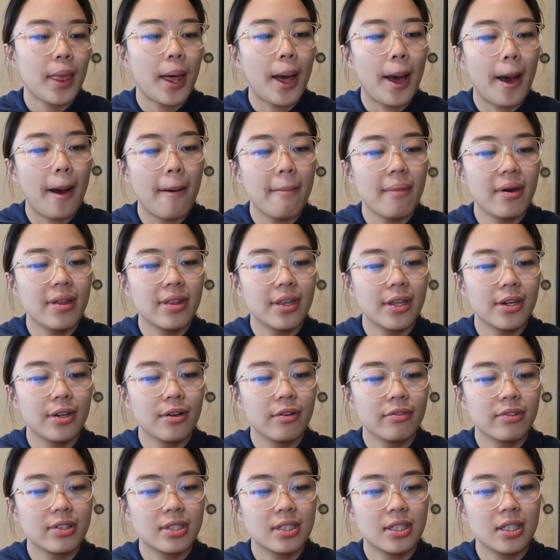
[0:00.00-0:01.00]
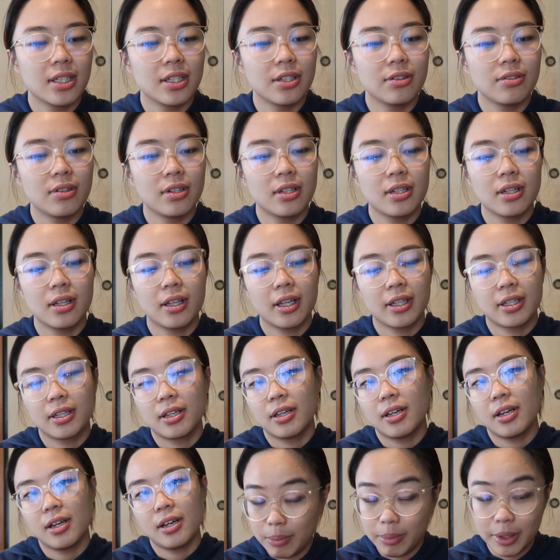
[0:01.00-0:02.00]
And then obviously you need a
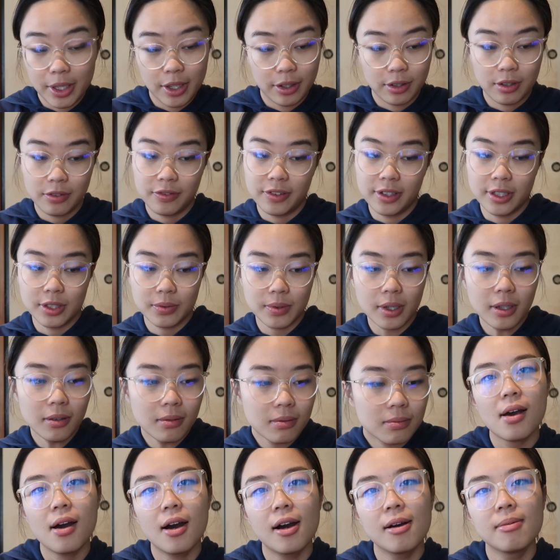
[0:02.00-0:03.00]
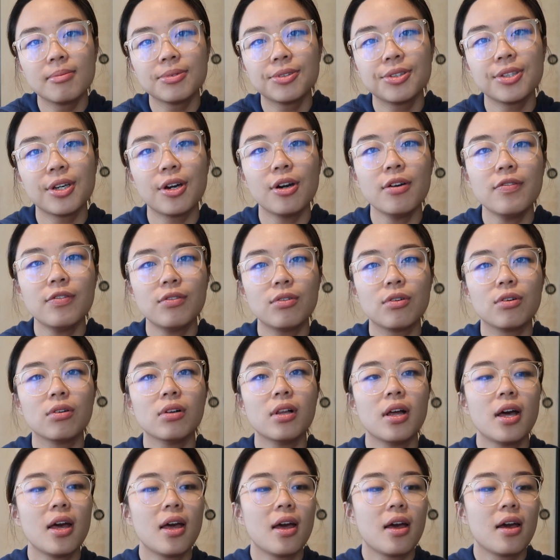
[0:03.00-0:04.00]
bibliography as well. So yeah,
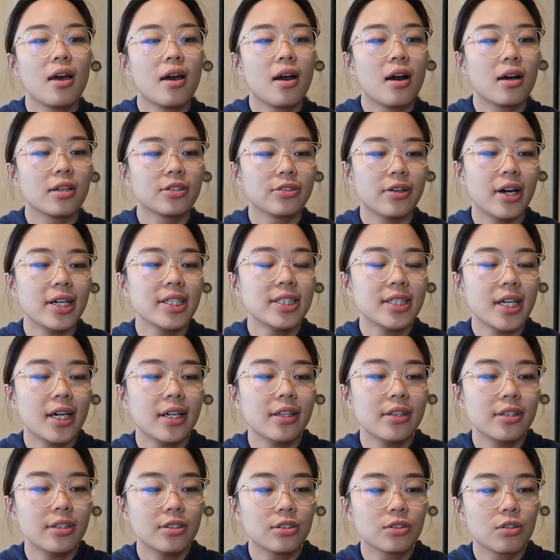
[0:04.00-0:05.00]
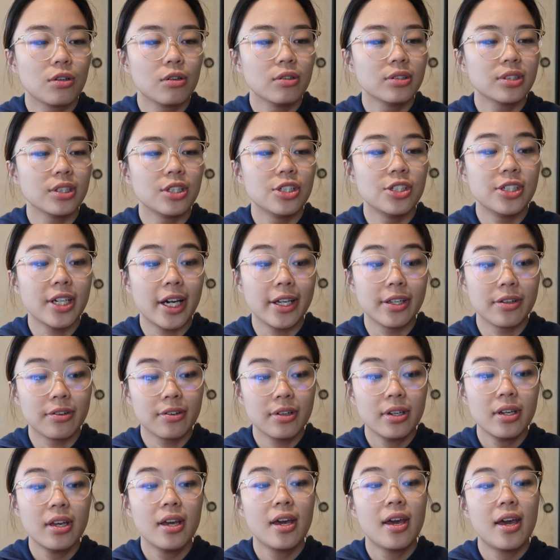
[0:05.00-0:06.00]
overall, so I started this course in
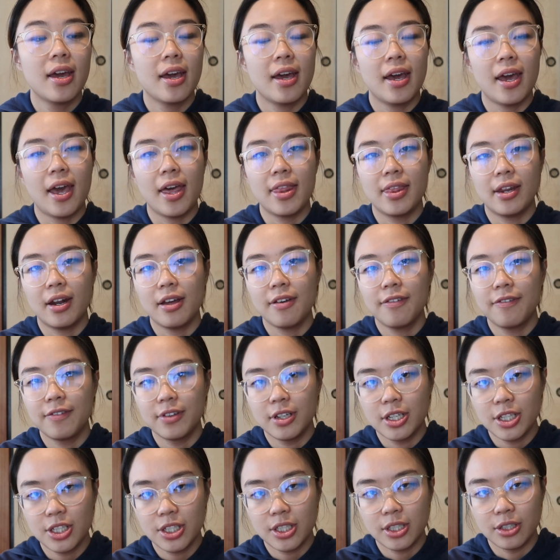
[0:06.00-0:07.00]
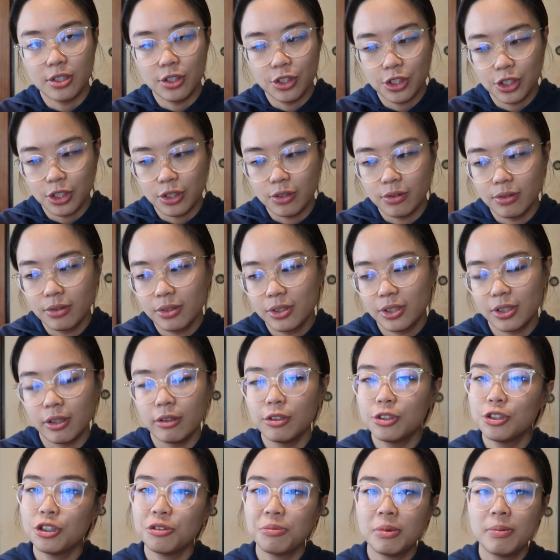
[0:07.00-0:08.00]
January and then I finished it in June. So
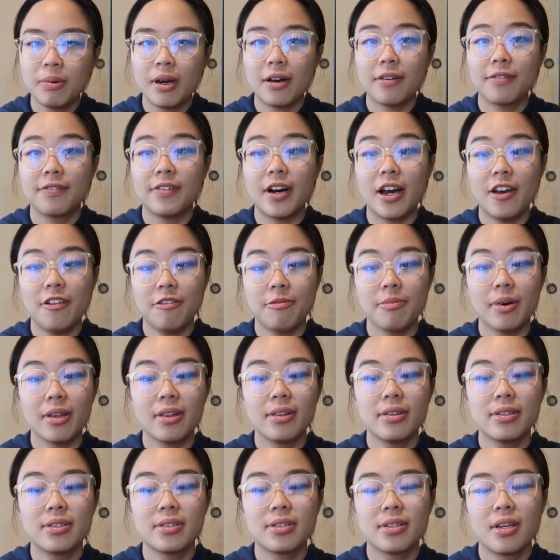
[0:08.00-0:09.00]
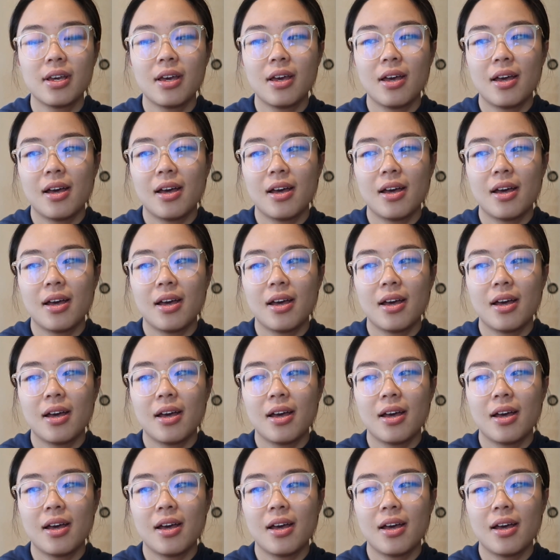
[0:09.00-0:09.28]
it took me about 5 months.